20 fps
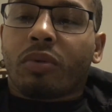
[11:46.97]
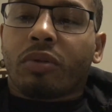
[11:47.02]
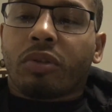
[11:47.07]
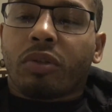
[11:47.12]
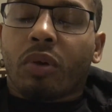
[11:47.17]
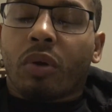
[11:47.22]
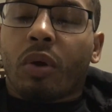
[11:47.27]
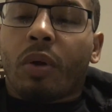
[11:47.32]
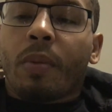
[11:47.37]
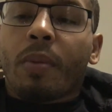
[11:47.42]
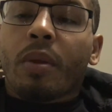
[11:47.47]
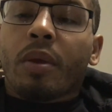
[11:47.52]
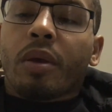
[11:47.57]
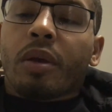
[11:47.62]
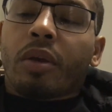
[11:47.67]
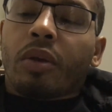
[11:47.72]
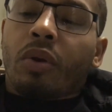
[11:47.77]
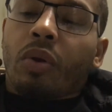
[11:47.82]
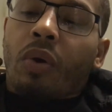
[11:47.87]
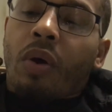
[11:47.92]
So
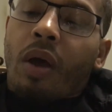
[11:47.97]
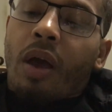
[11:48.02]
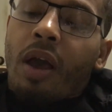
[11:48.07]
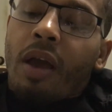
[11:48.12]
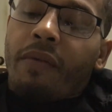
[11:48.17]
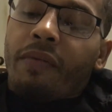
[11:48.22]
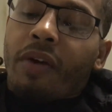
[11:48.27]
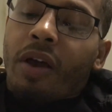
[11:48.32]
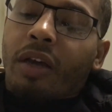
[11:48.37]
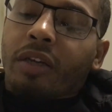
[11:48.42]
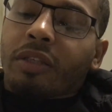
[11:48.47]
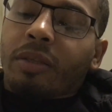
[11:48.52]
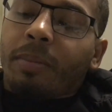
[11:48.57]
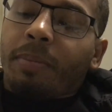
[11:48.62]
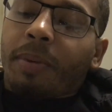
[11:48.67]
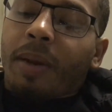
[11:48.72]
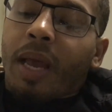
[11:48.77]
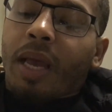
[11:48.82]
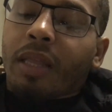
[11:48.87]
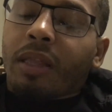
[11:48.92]
I've actually
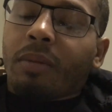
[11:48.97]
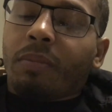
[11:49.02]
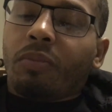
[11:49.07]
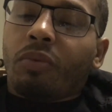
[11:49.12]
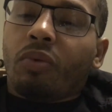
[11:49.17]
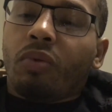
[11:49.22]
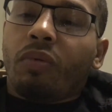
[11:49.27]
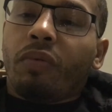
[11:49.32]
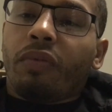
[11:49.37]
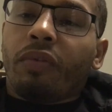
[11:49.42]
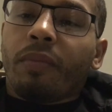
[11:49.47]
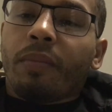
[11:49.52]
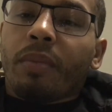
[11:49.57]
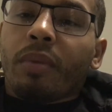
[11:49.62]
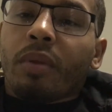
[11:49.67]
planned to move.